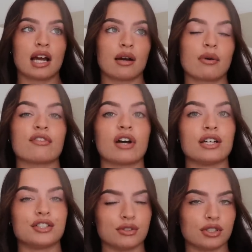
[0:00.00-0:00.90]
However, I
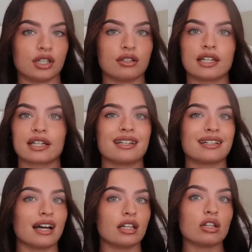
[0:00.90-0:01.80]
do know it can
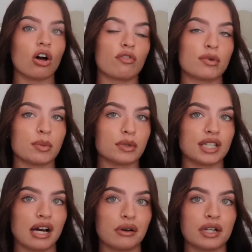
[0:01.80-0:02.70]
get a lot of people
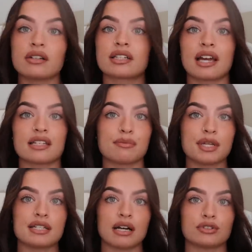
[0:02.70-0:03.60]
down. It gets
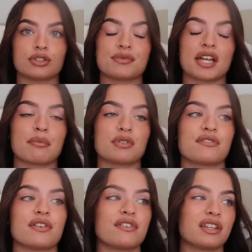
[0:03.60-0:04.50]
me down sometimes
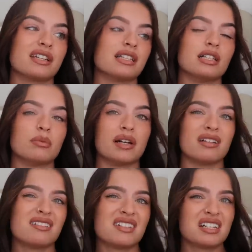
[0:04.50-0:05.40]
if you're feeling a little
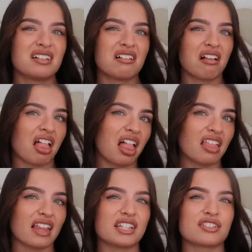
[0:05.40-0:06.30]
bit
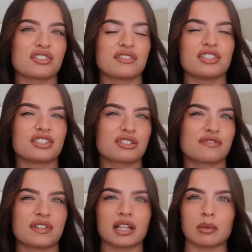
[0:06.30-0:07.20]
like you just
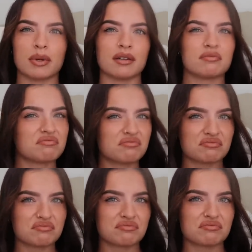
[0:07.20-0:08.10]
feel a bit
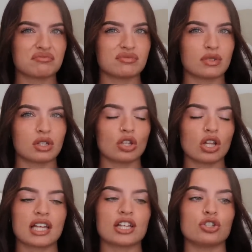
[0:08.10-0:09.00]

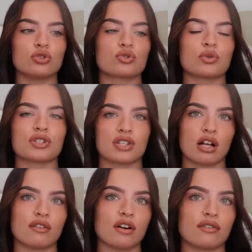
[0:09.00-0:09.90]
not like your usual
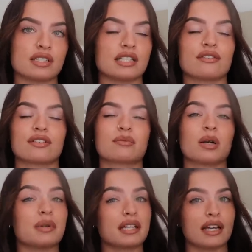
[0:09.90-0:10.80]
self. Obviously, you've
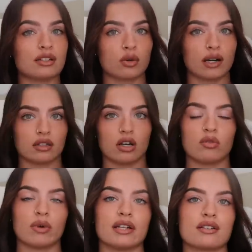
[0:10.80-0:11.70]
probably gained quite a lot
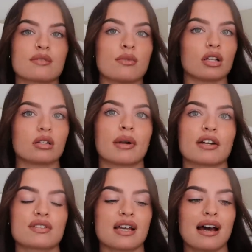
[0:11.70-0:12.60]
of weight in a smaller
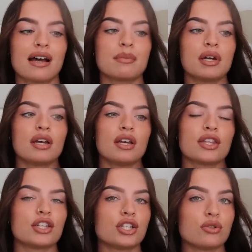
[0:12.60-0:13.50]
amount of time
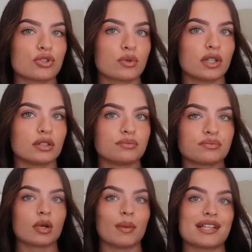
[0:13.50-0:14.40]
than usual.
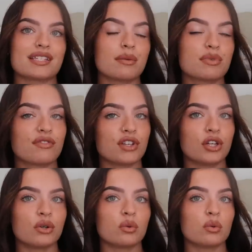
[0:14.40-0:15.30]
But my tips for
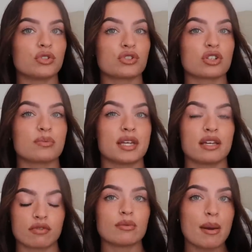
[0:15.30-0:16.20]
you would just
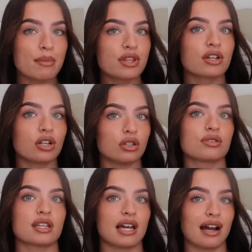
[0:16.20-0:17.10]
be, remember the
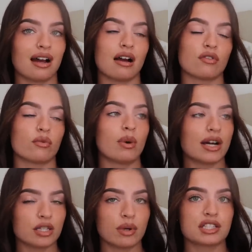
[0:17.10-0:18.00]
goals that you have,
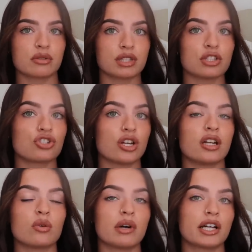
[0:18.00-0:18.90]
why you are doing this
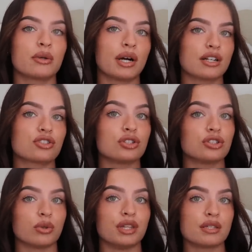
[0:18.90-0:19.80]
journey, why you are actually
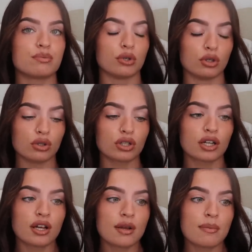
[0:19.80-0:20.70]
doing this
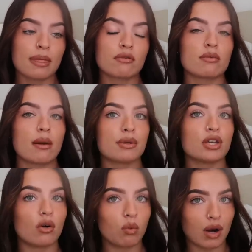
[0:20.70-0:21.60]
bulk. Remember
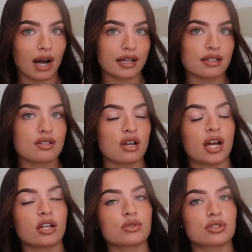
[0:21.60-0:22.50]
your why. So
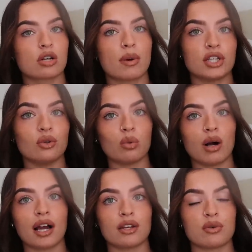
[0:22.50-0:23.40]
I always talk about your
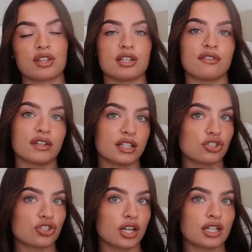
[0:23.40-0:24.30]
why within your
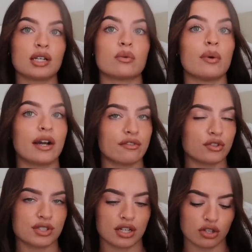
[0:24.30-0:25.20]
fitness journey. Why have
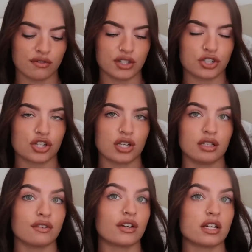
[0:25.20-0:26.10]
you started your fitness journey
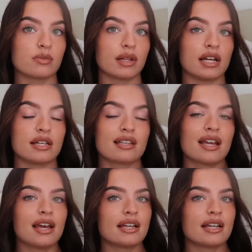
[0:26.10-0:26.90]
in the first place?